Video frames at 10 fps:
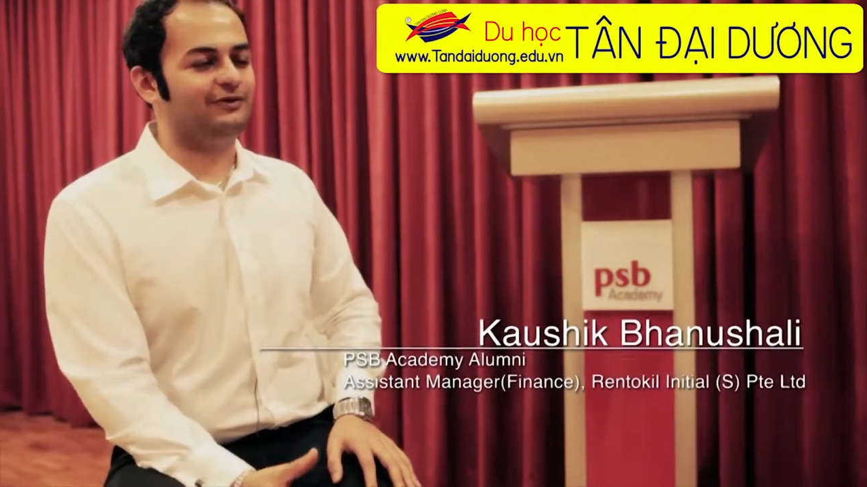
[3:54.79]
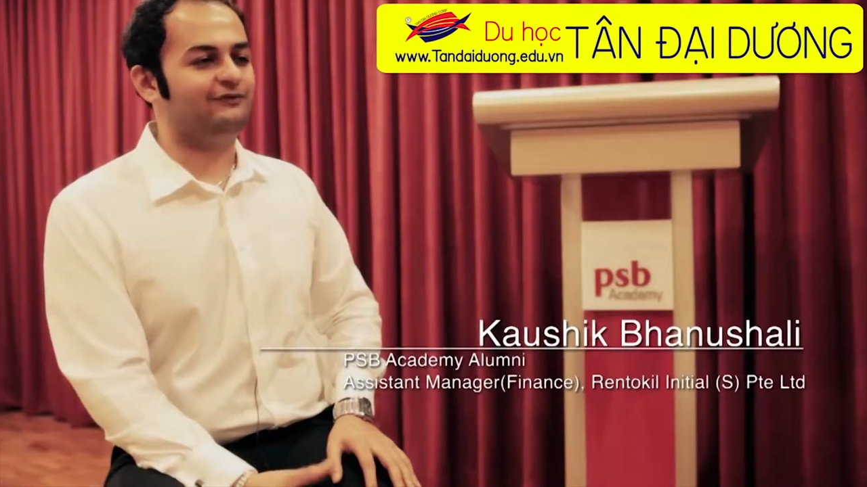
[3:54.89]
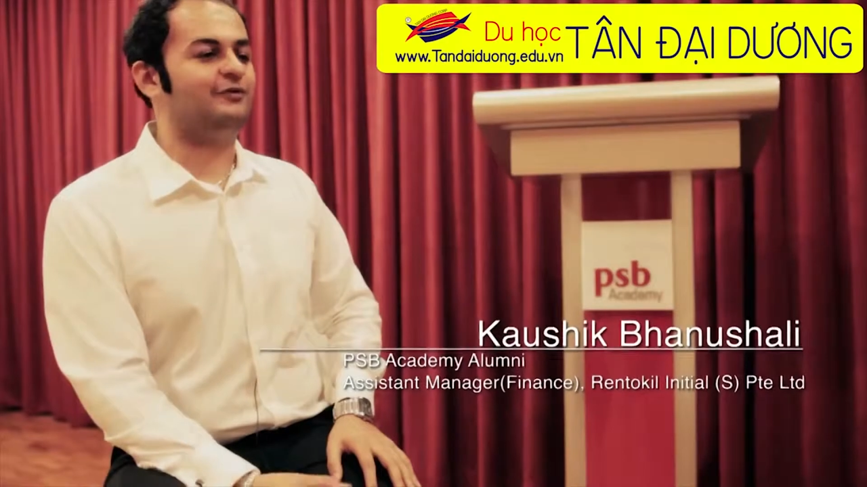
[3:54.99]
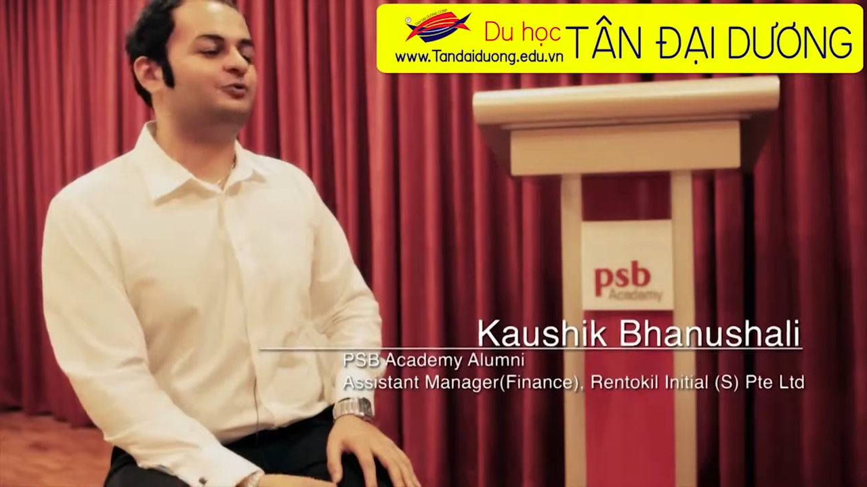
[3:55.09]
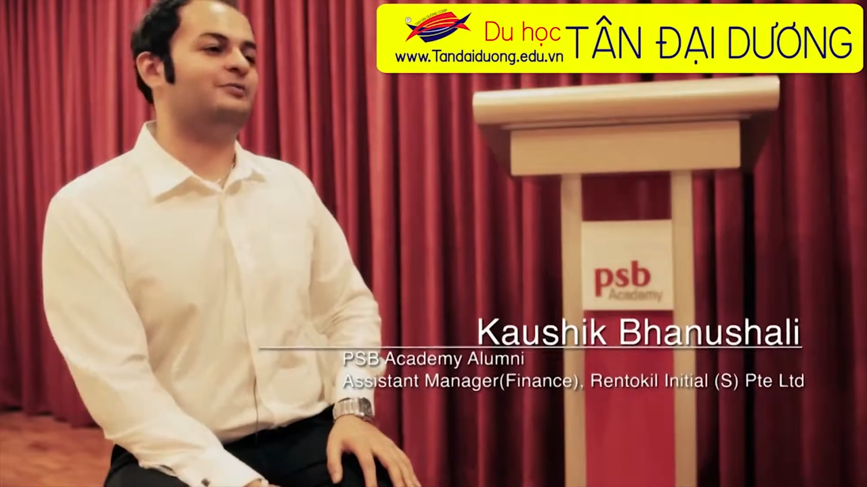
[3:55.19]

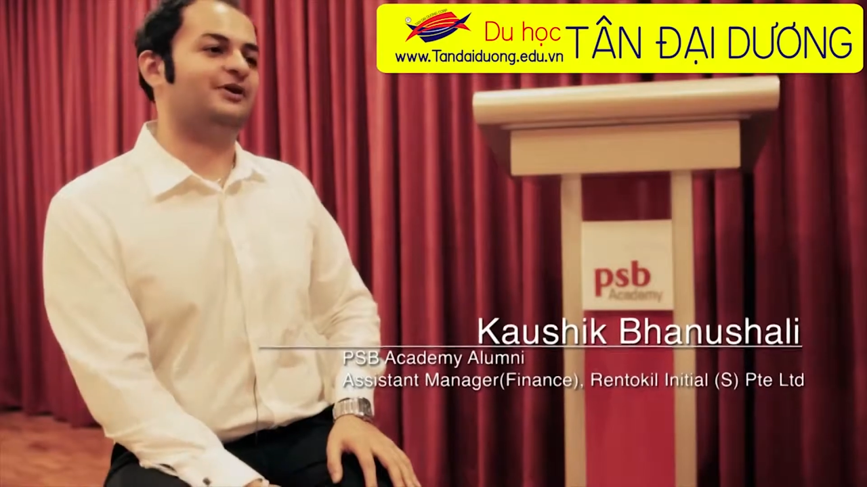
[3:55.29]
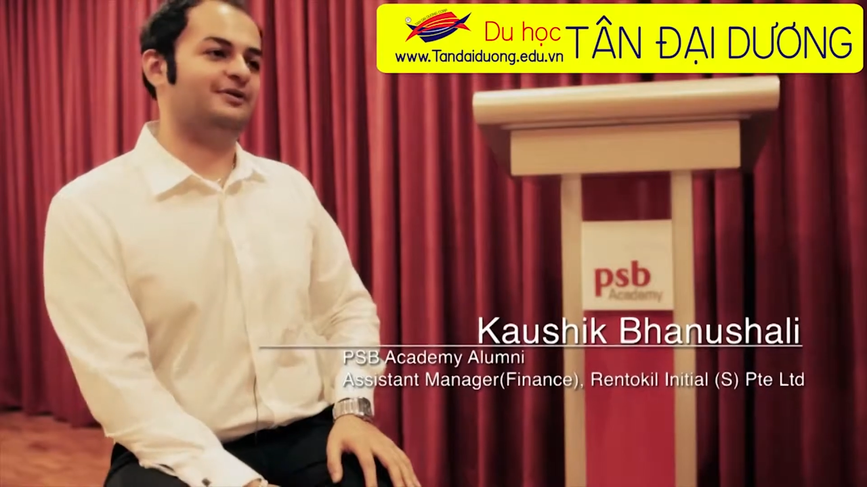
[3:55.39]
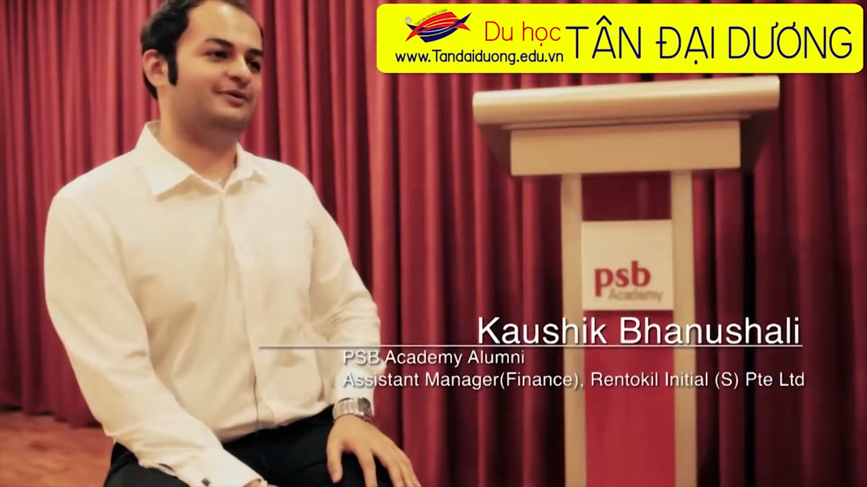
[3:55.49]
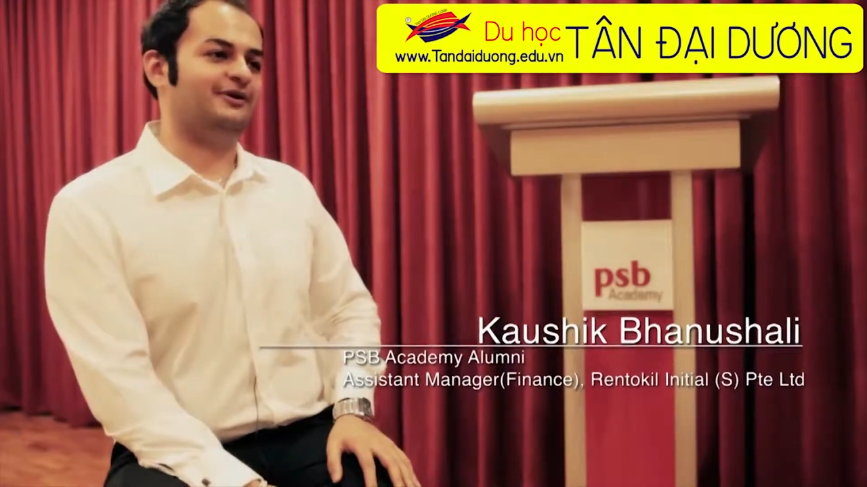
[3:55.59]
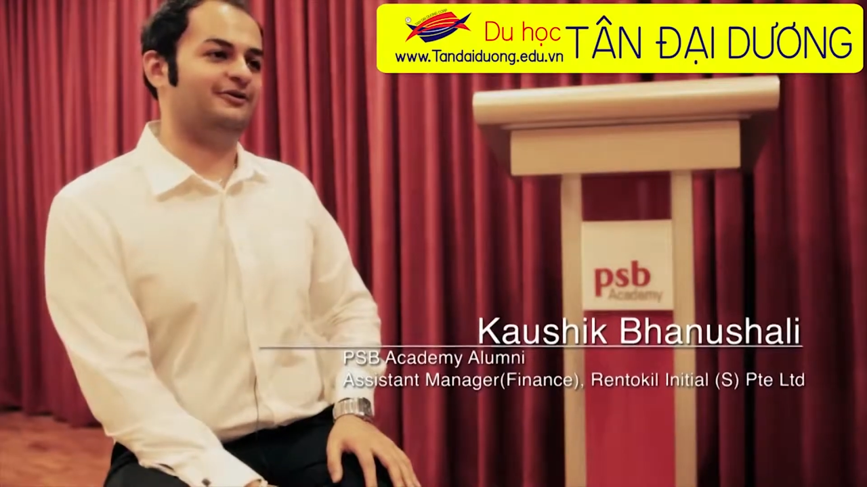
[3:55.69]
platform to
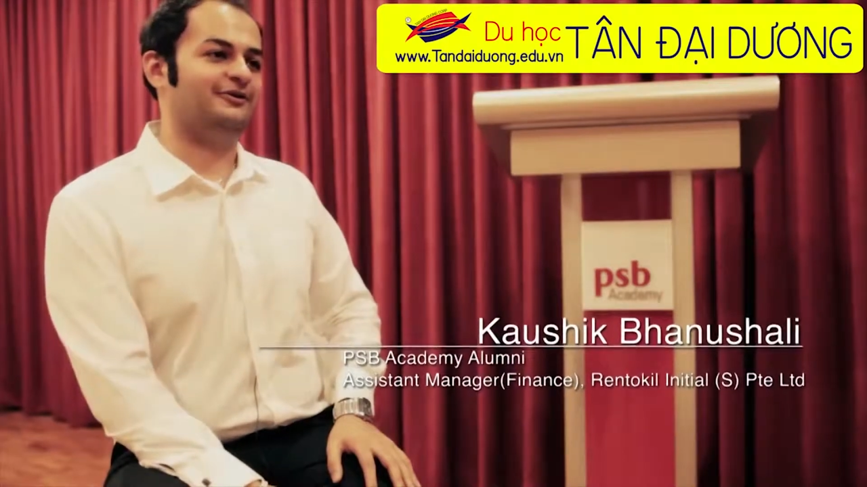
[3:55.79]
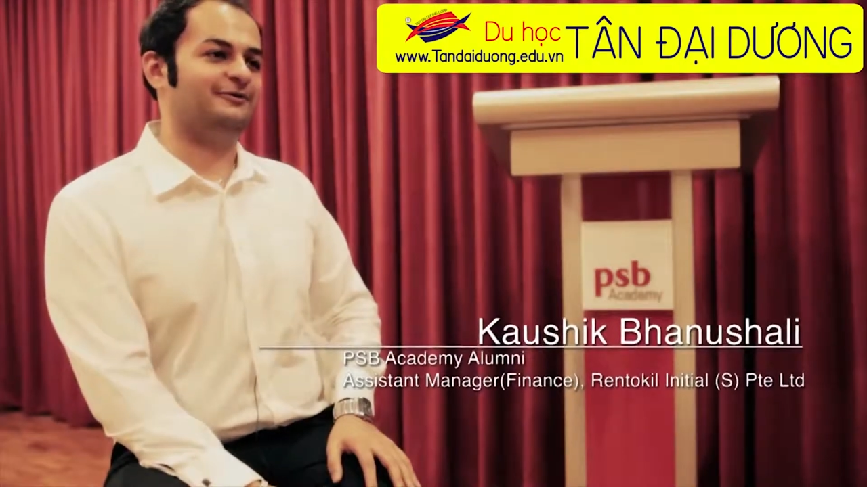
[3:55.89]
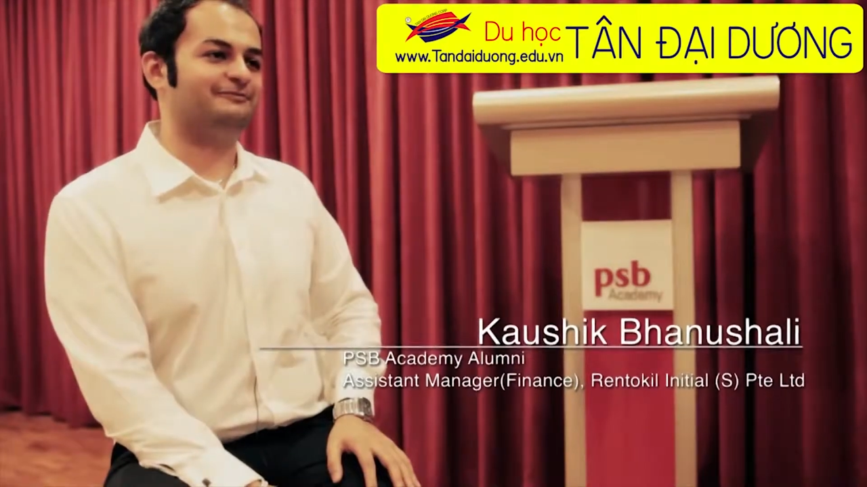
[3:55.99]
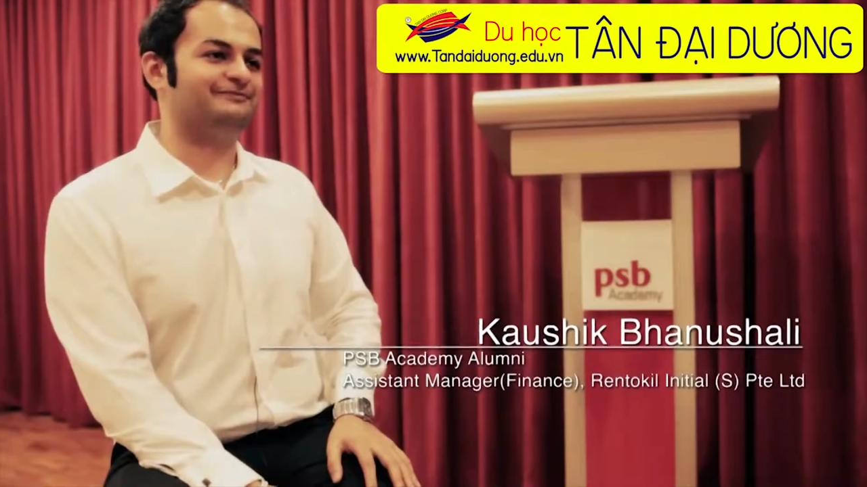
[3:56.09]
begin my career.